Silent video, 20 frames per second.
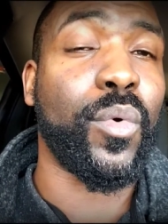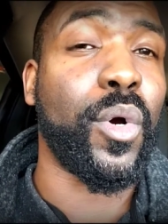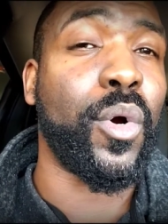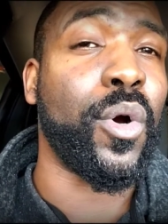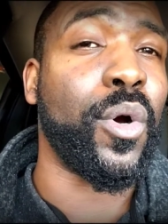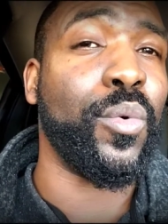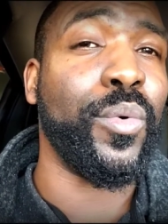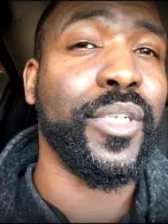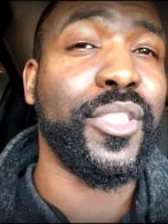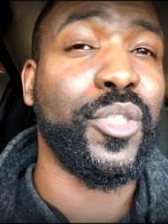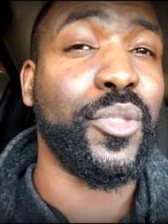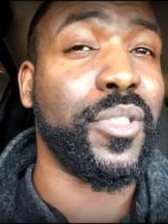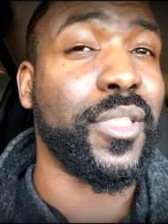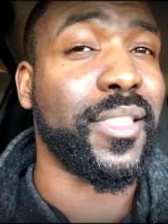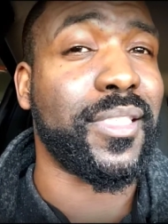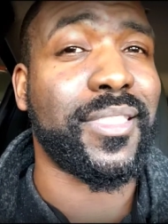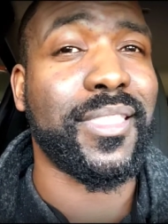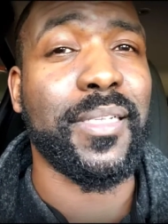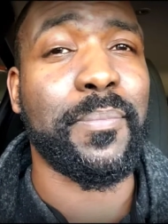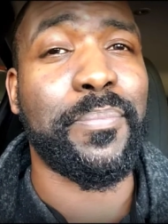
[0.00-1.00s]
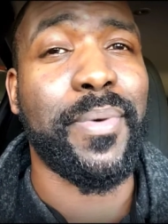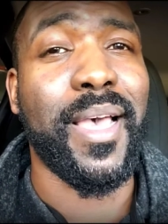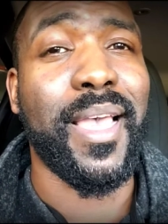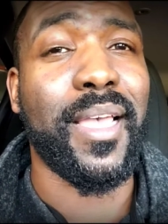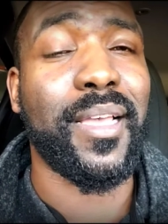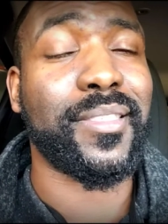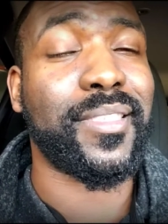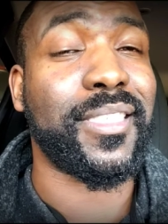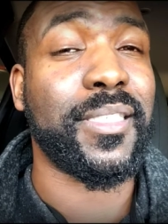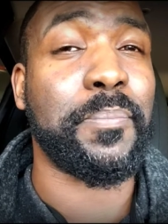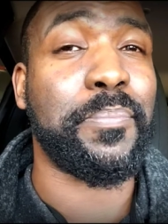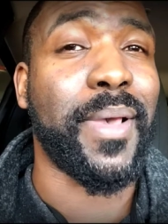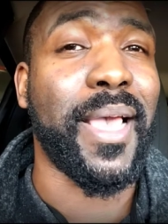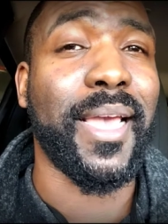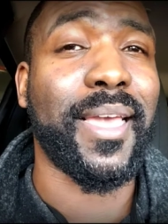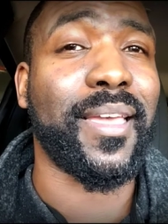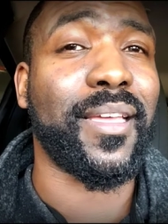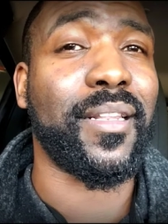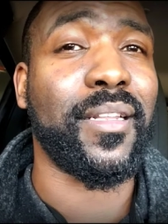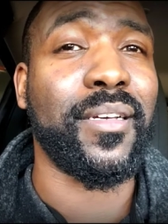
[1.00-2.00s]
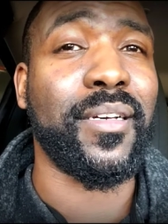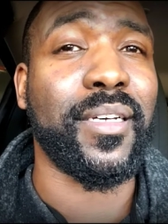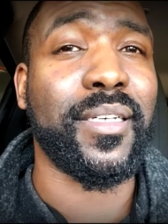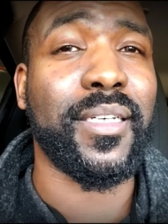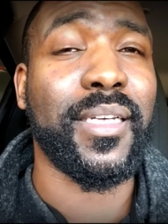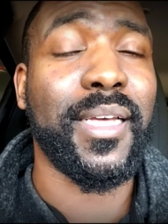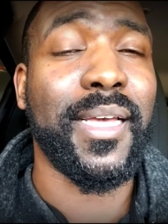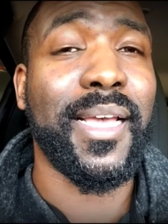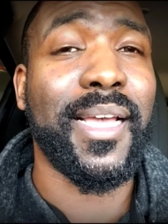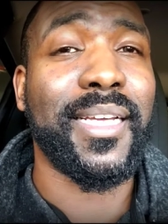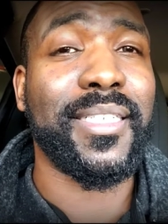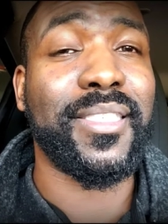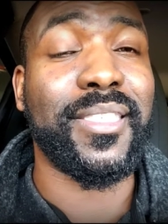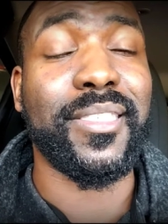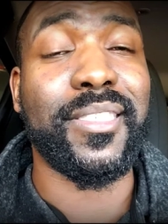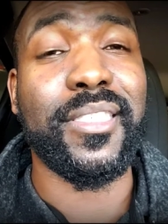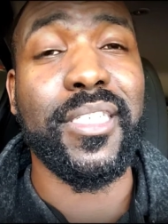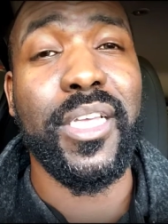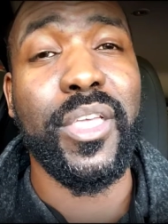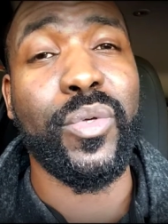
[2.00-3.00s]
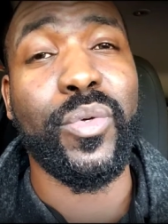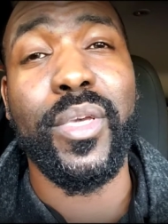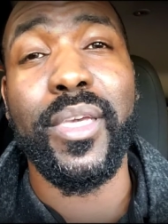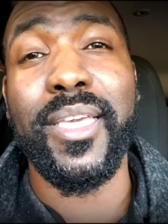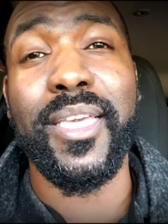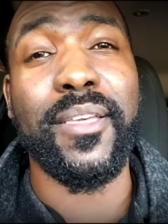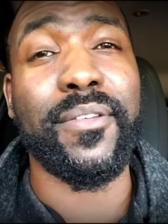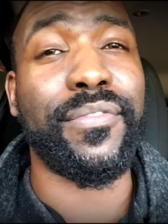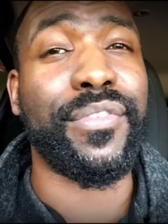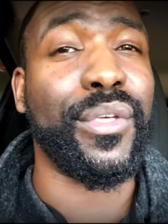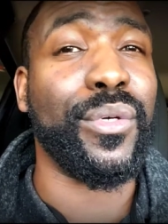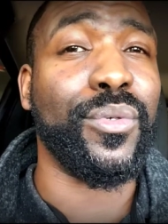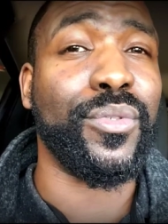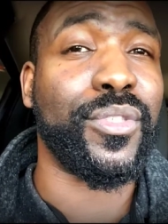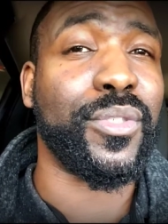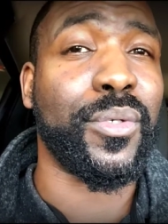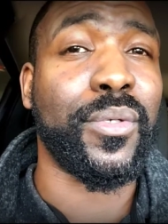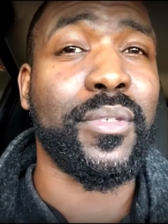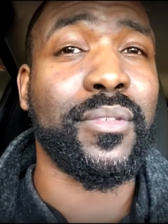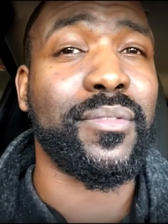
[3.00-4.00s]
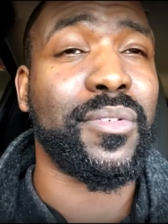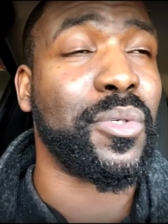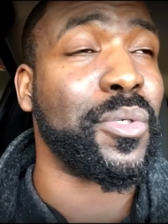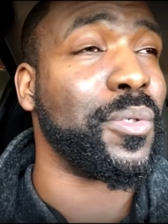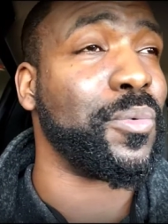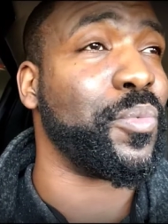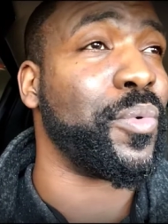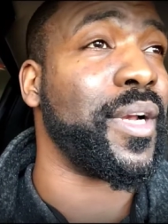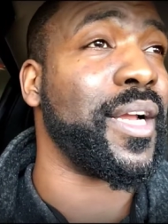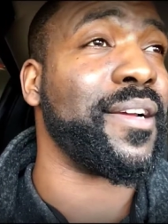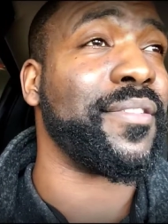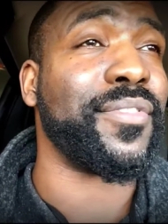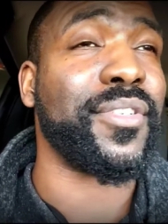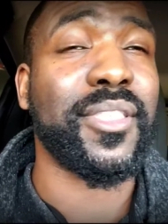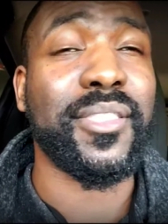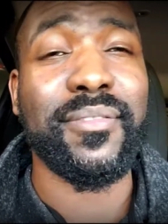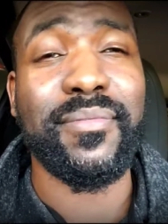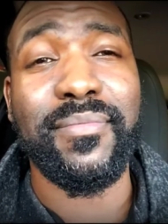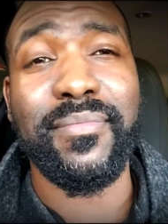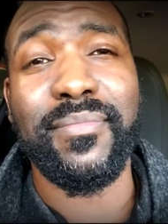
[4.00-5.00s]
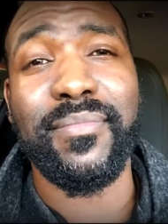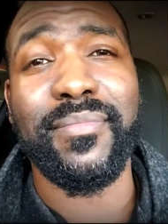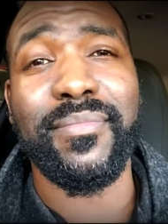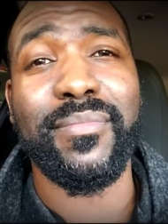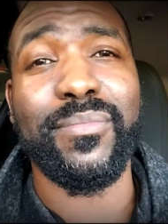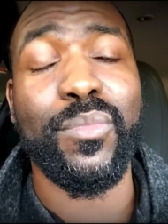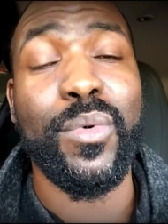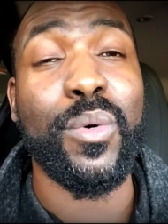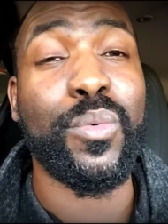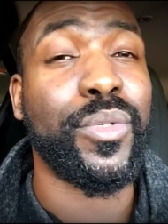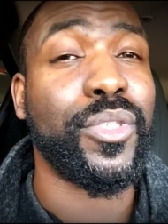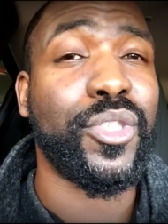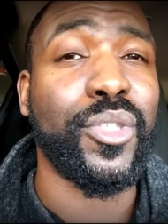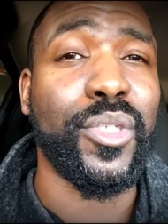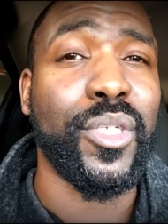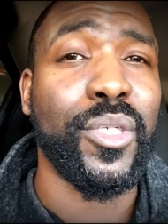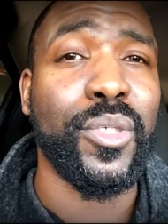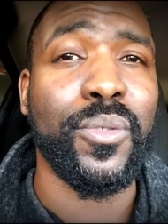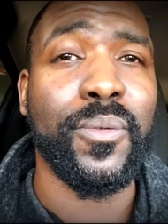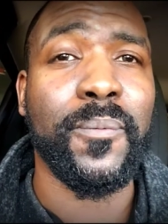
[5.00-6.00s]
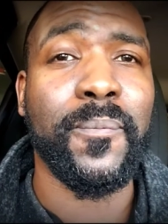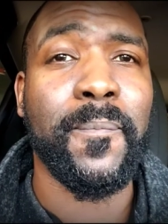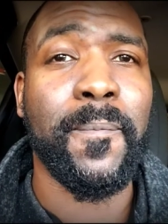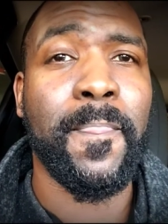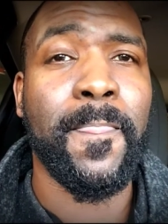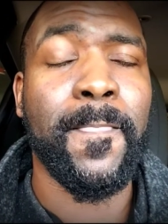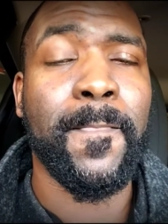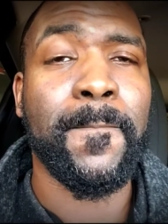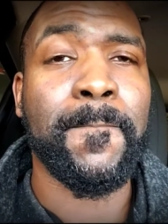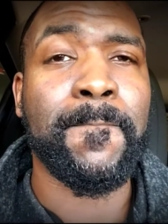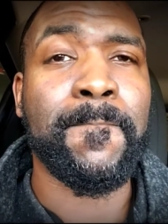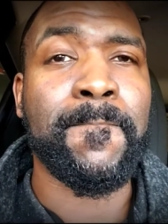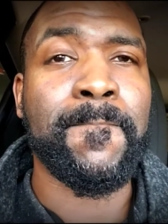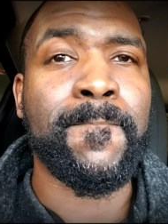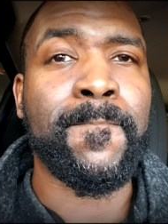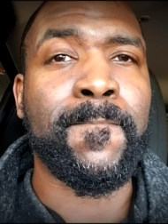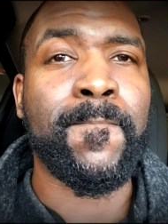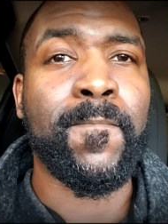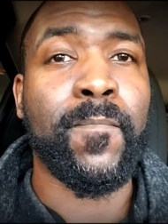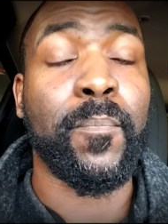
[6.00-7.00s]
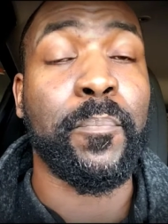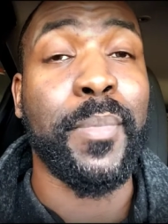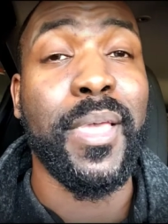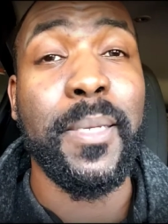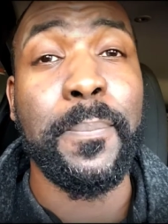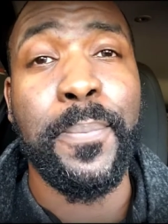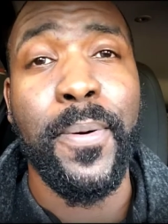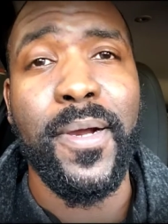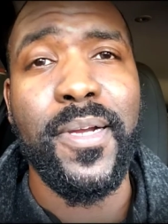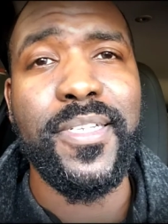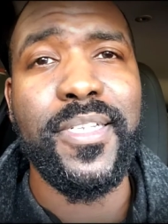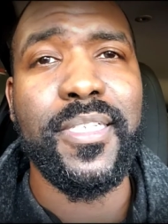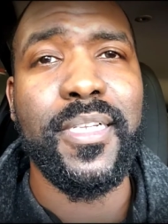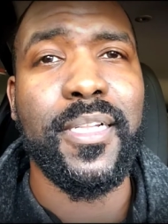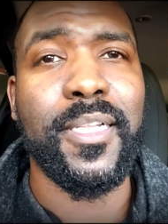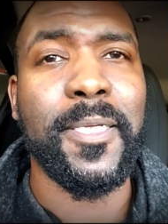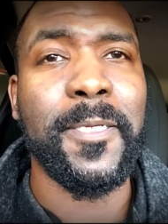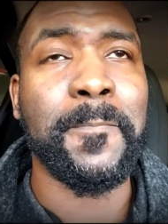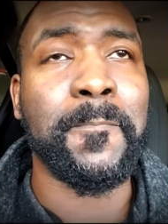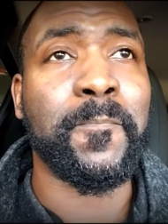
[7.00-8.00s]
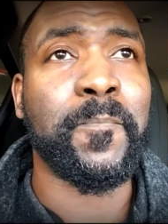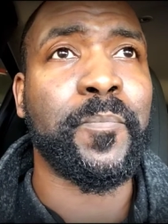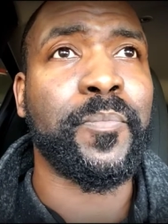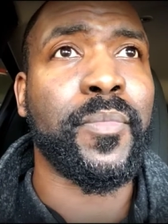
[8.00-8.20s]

Or would you just sit back and look just so you can get views on whatever? What would you do? Me personally,